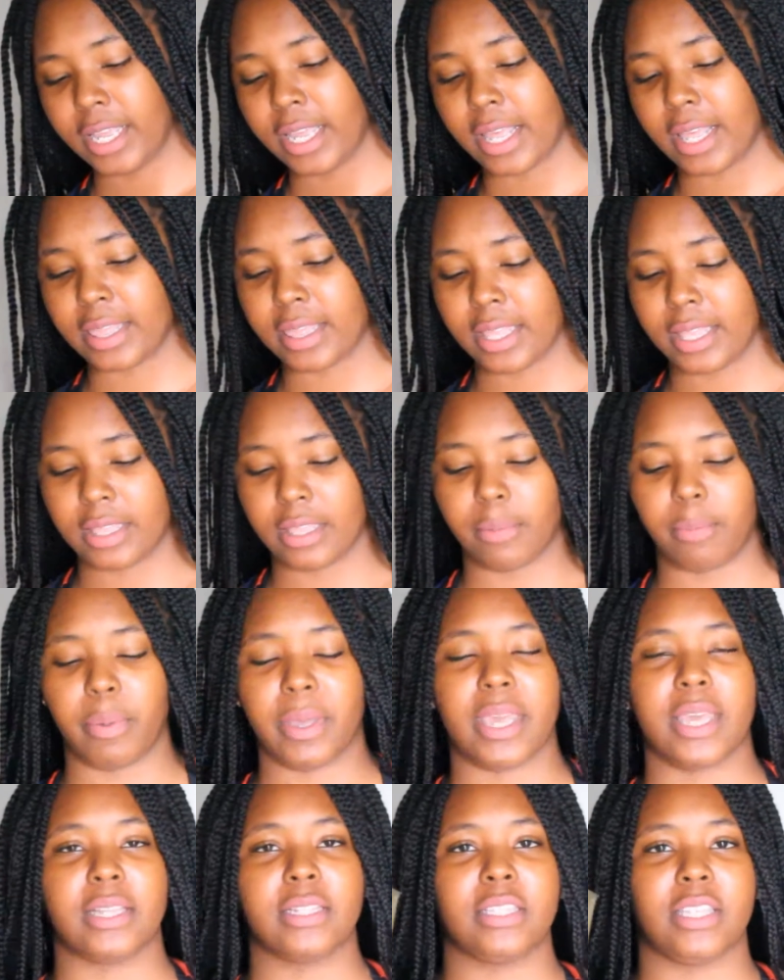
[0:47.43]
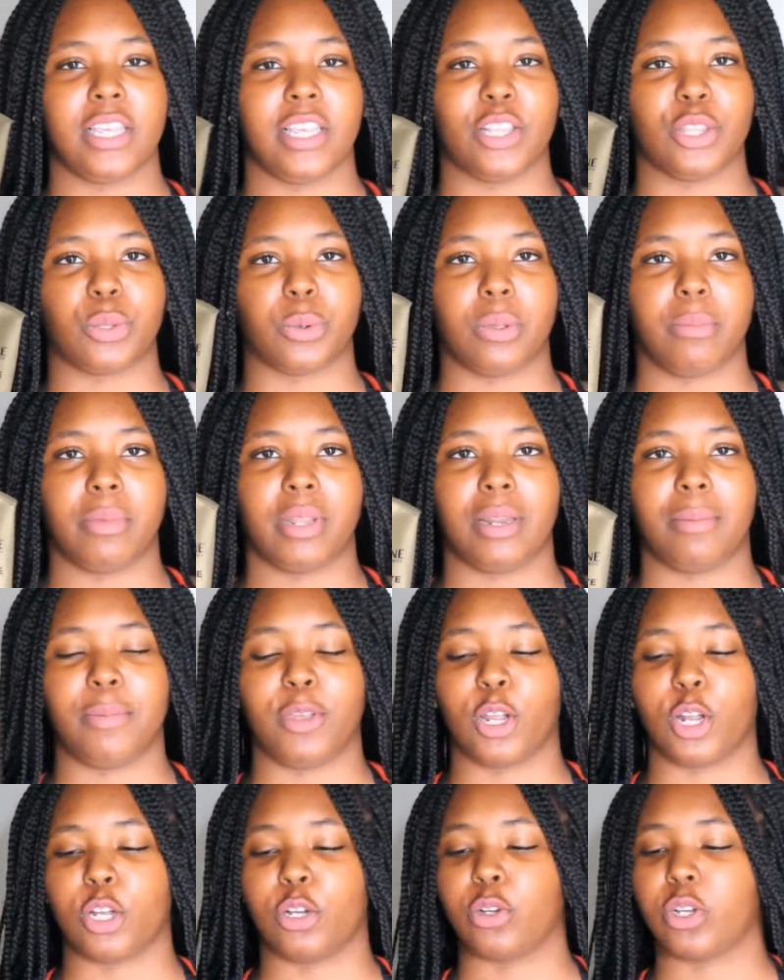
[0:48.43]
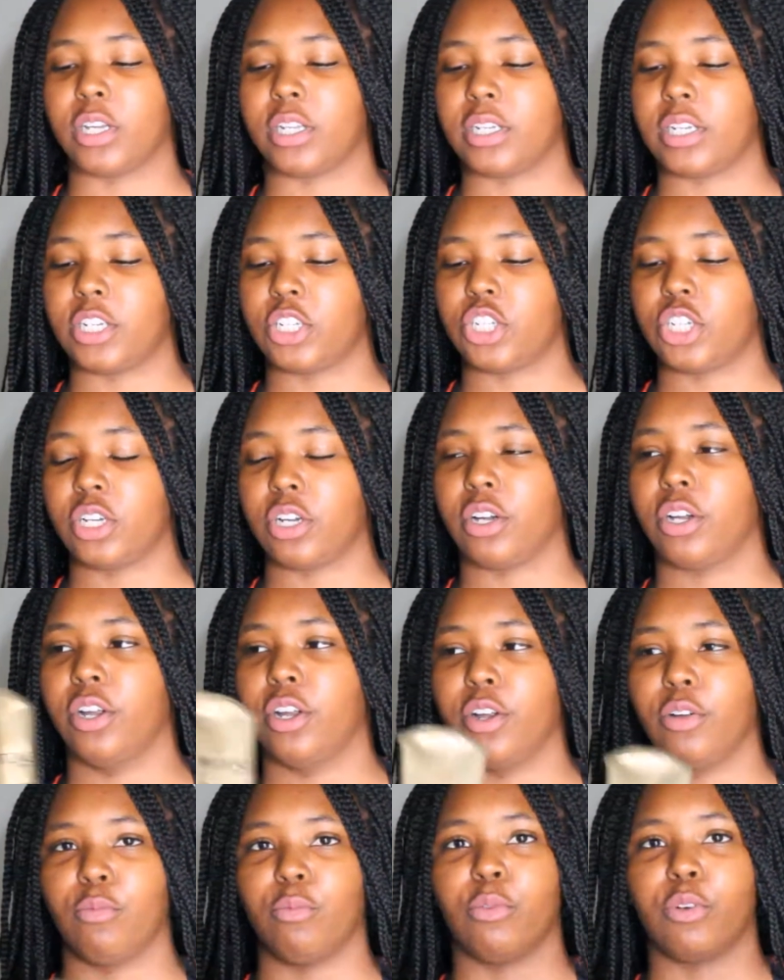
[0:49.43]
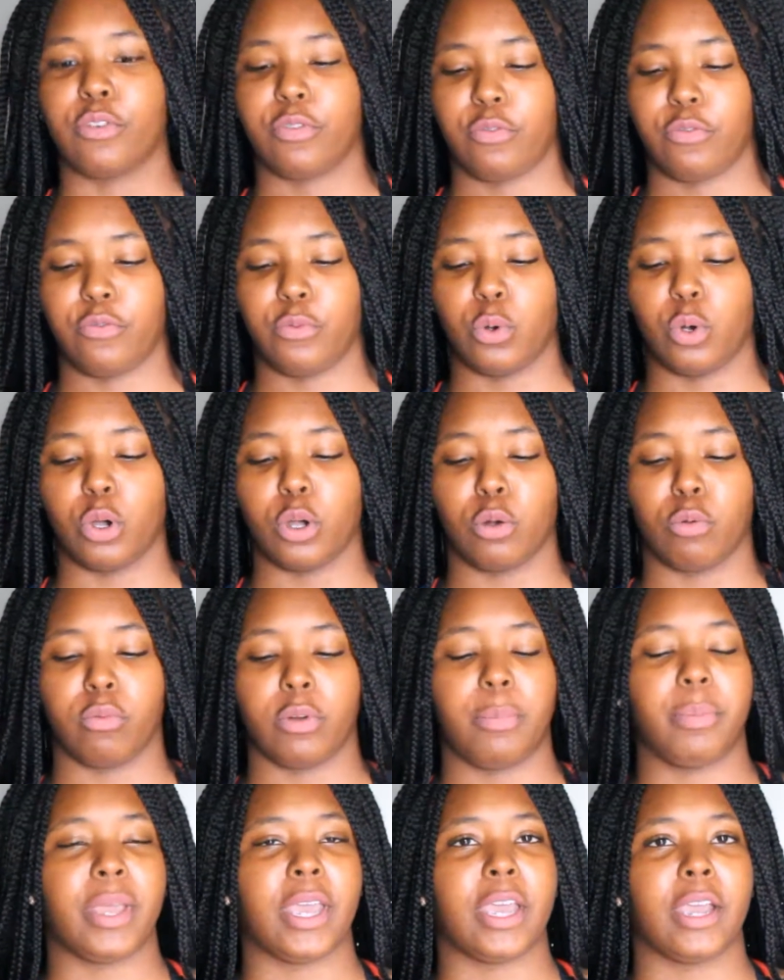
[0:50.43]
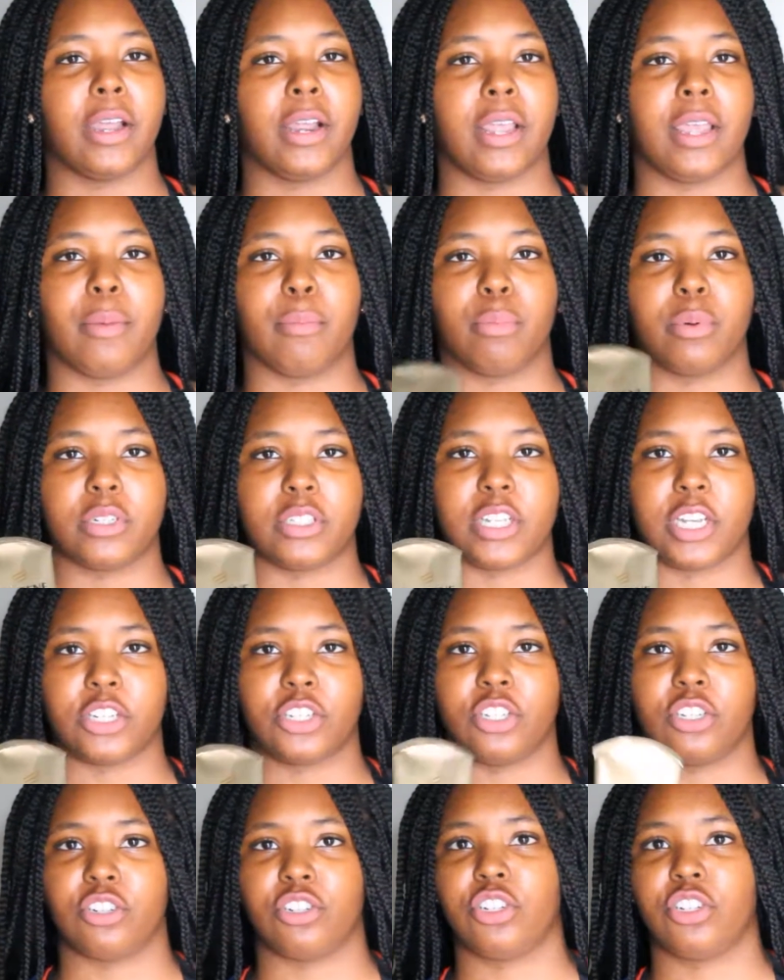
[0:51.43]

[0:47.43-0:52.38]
and then the Pantene 3-Minute Miracle conditioner for repair and protection.